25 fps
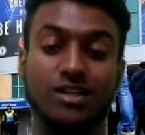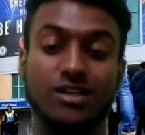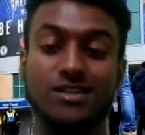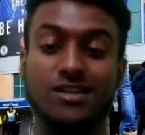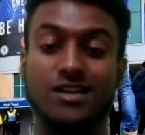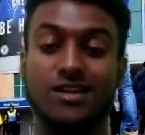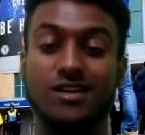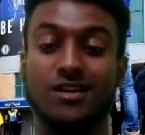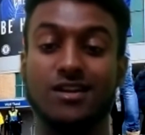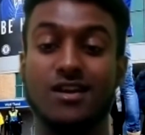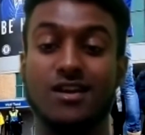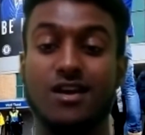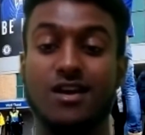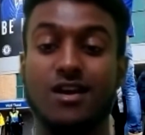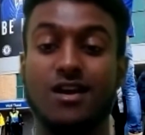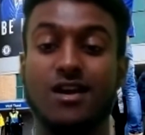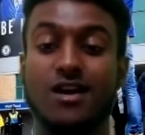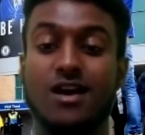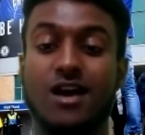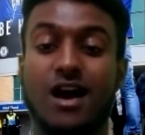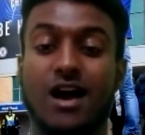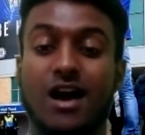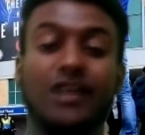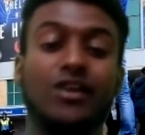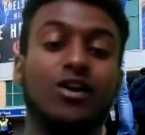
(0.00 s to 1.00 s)
And
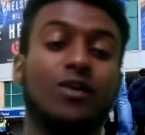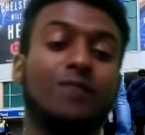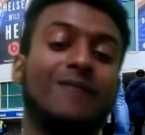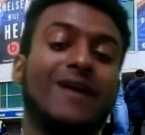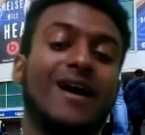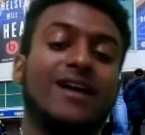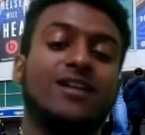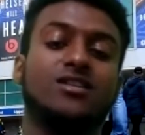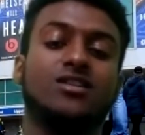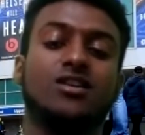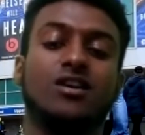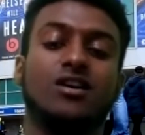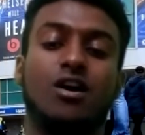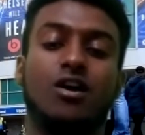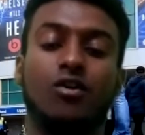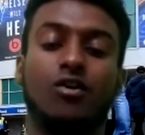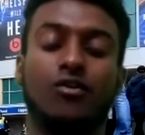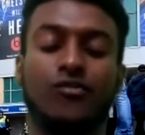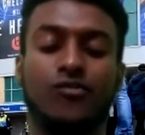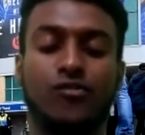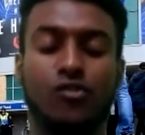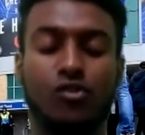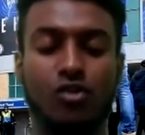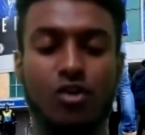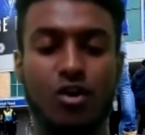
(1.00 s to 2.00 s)
I look back to
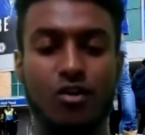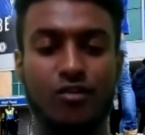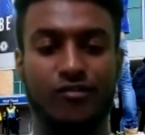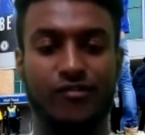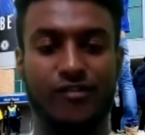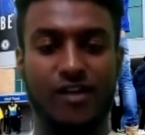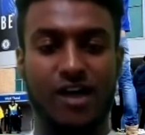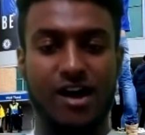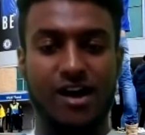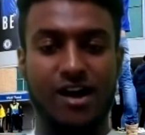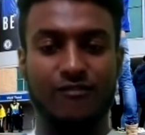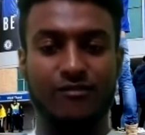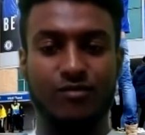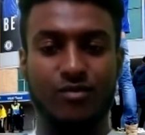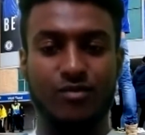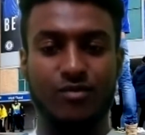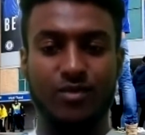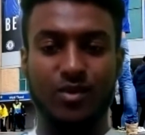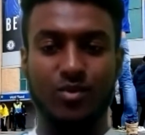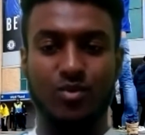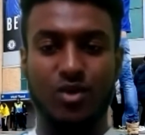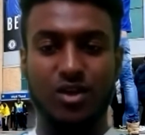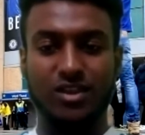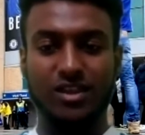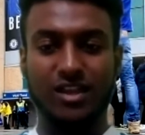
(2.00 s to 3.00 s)
04-05 when we
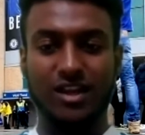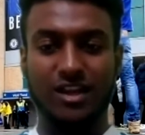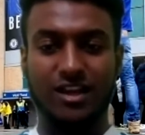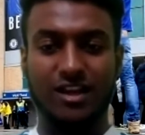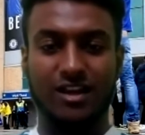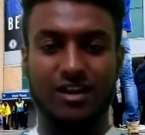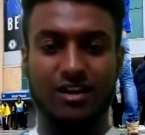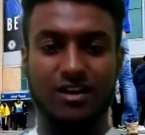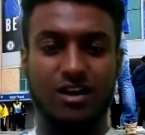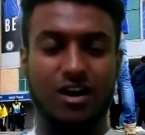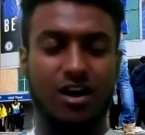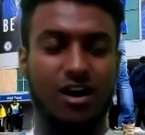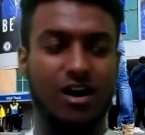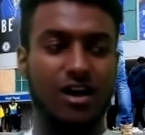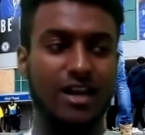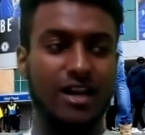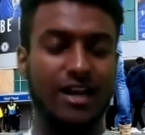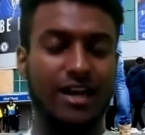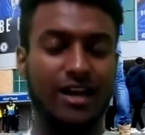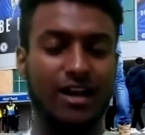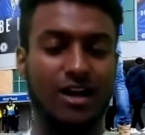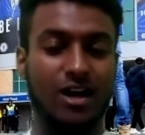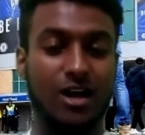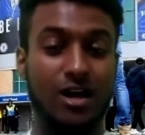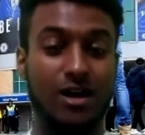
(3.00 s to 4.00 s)
won the Carling
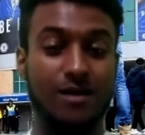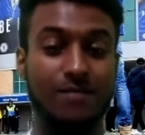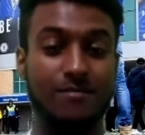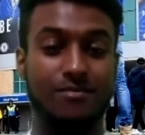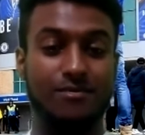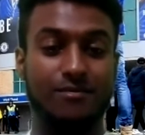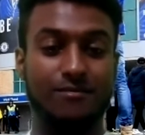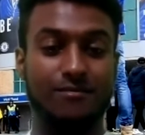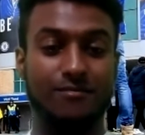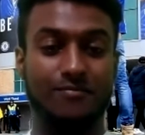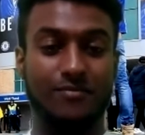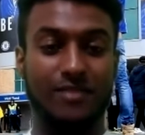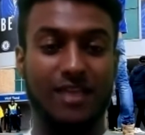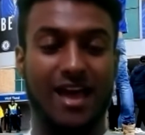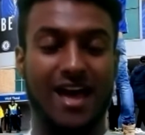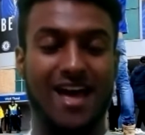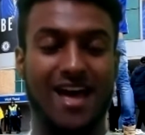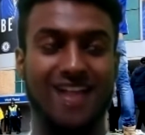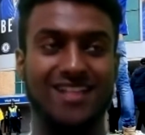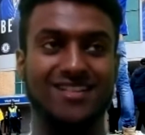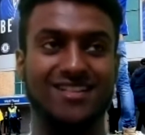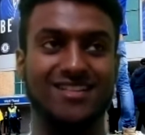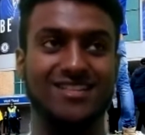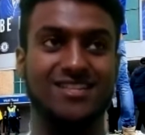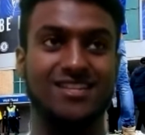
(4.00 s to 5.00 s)
Cup
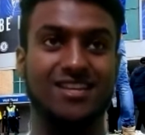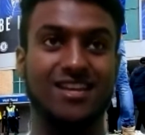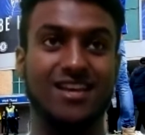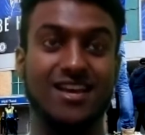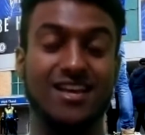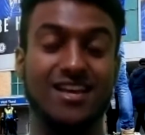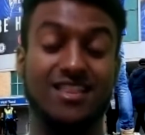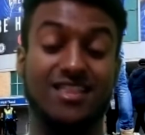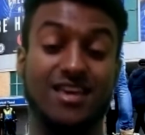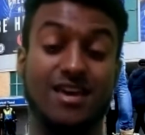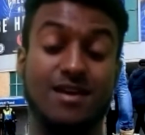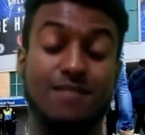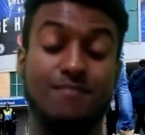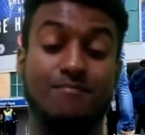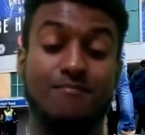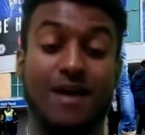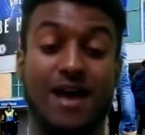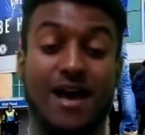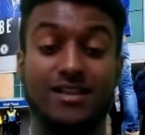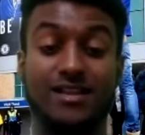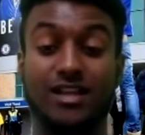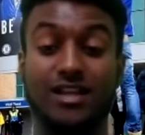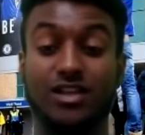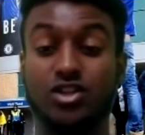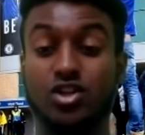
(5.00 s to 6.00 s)
and the impact
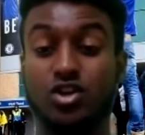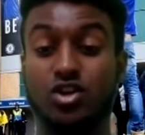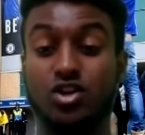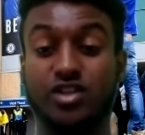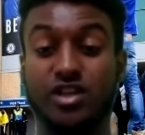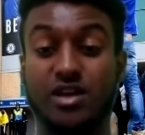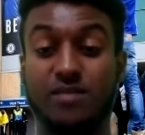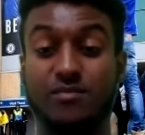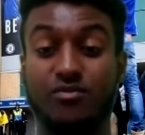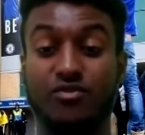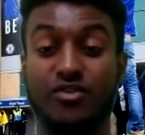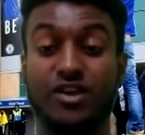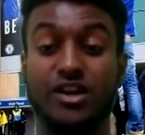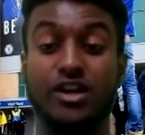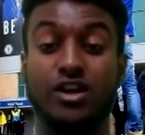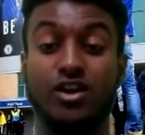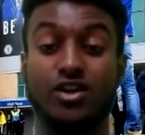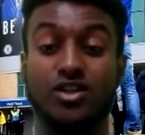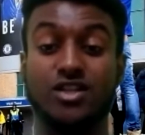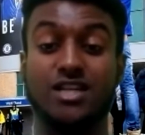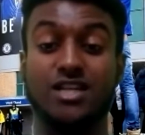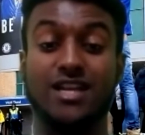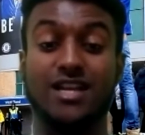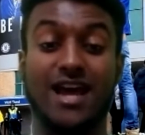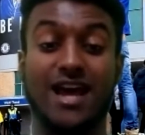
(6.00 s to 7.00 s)
that Jose Mourinho
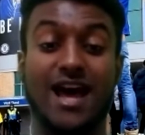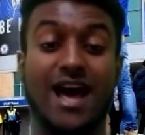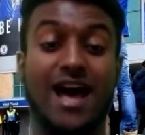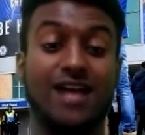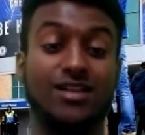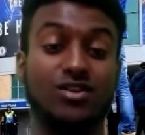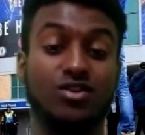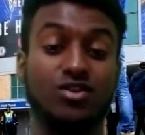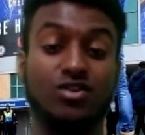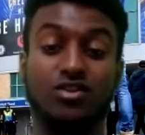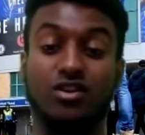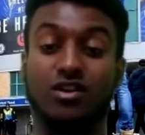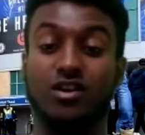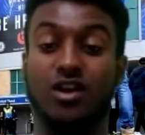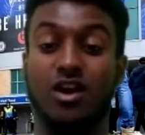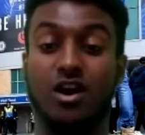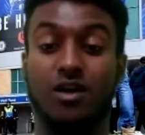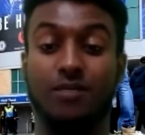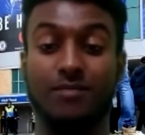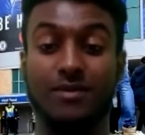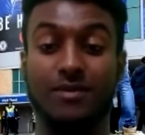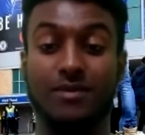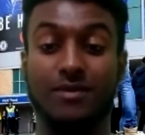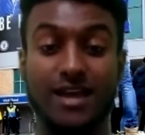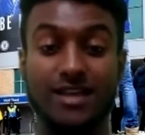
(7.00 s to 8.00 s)
said it had on the young
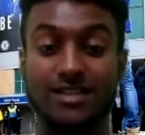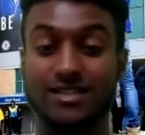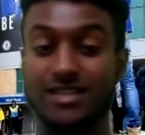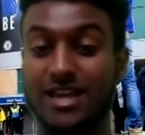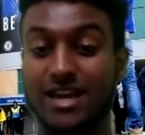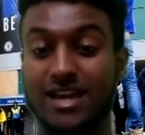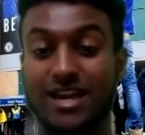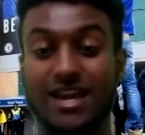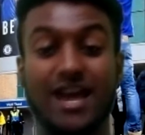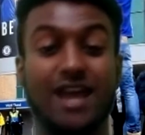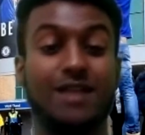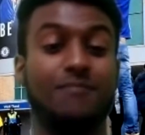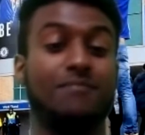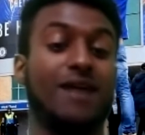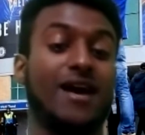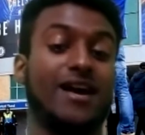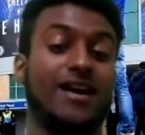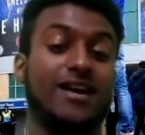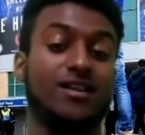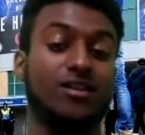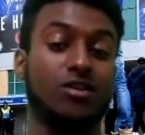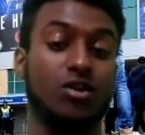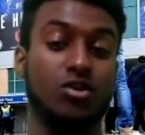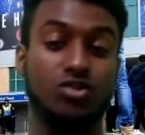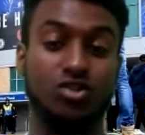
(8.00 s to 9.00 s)
players that he had back in
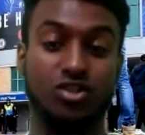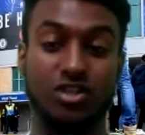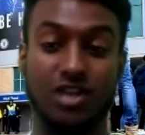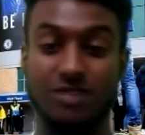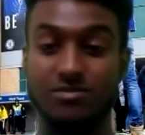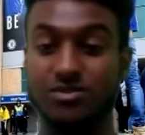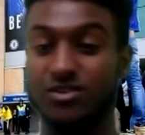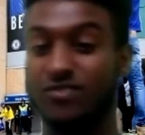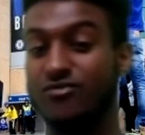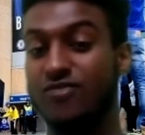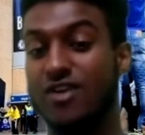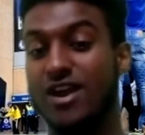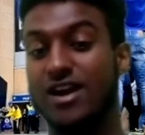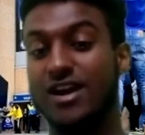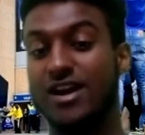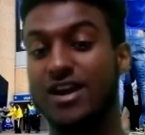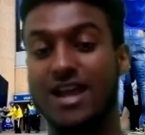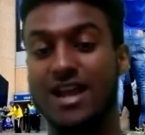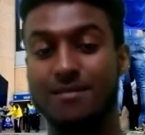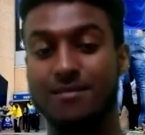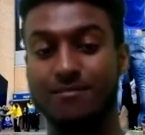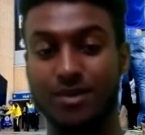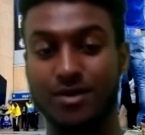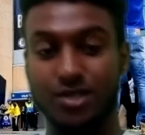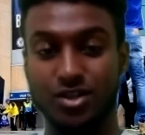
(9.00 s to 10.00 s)
those times, your Frank
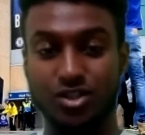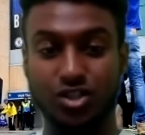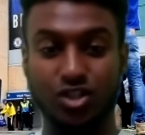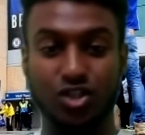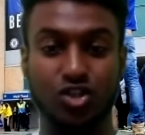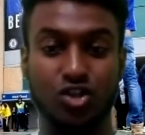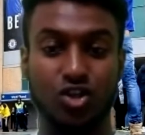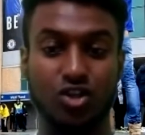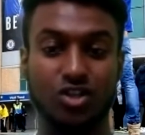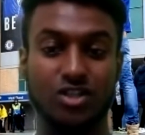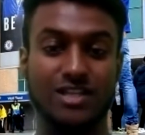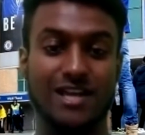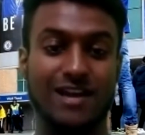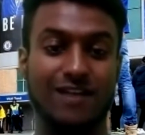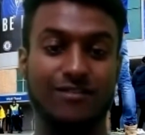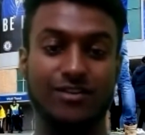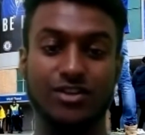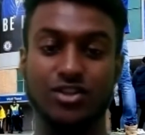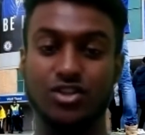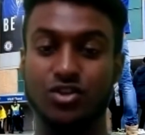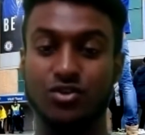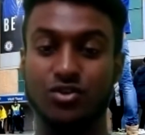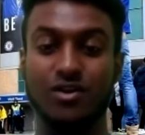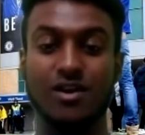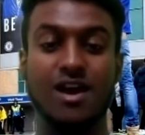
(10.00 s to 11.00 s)
Lampards, your John Terrys,
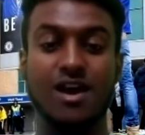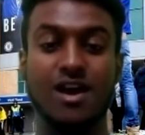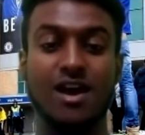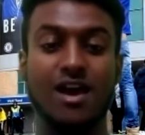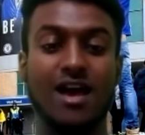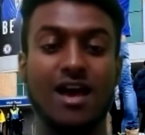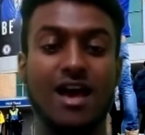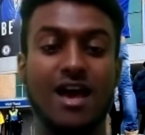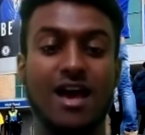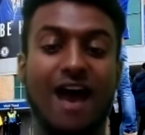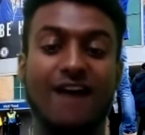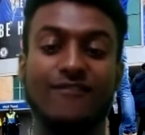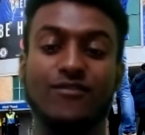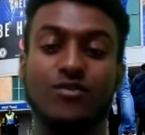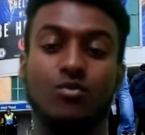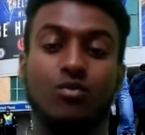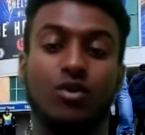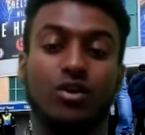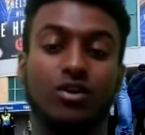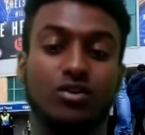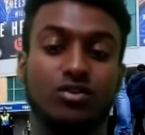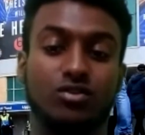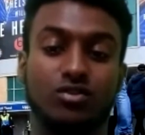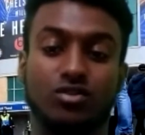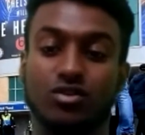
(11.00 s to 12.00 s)
who
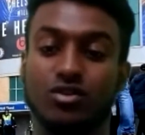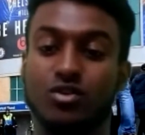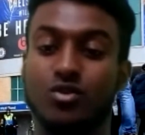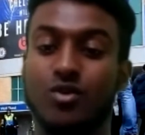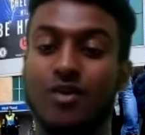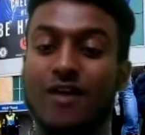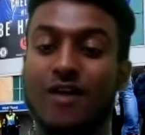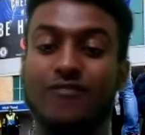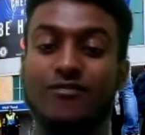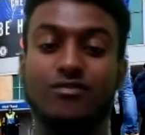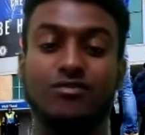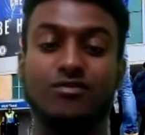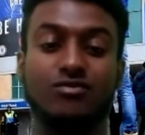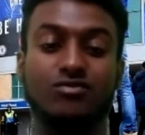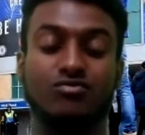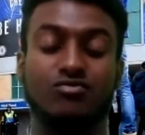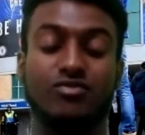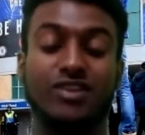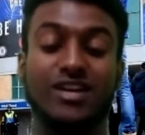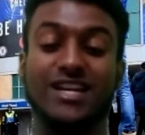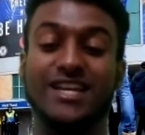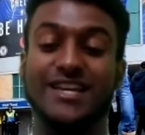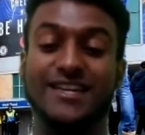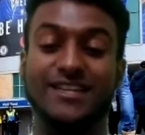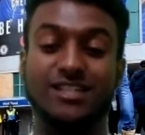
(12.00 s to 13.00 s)
haven't
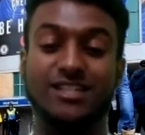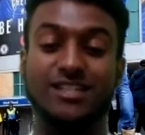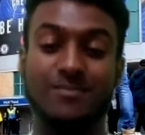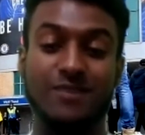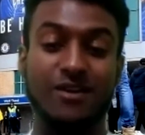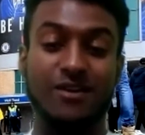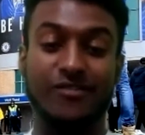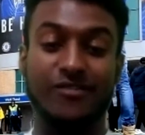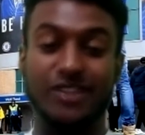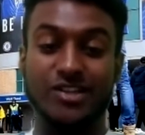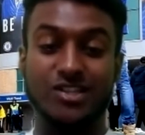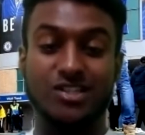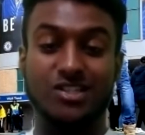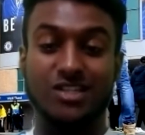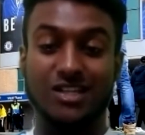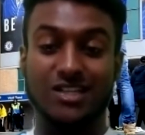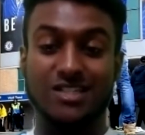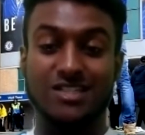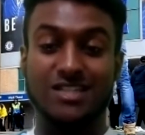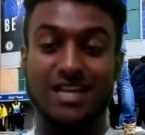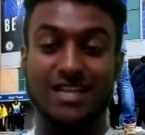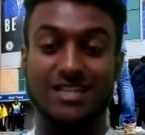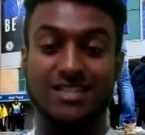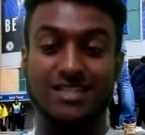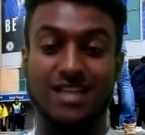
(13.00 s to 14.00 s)
really experienced
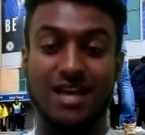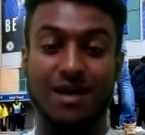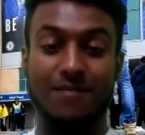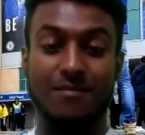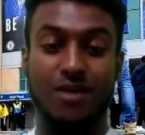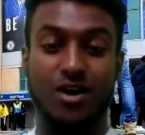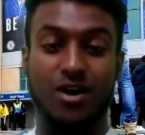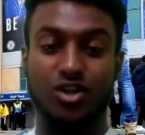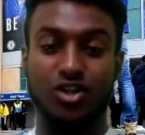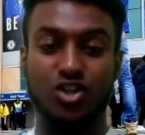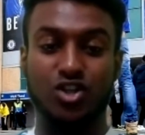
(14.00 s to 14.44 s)
success that much.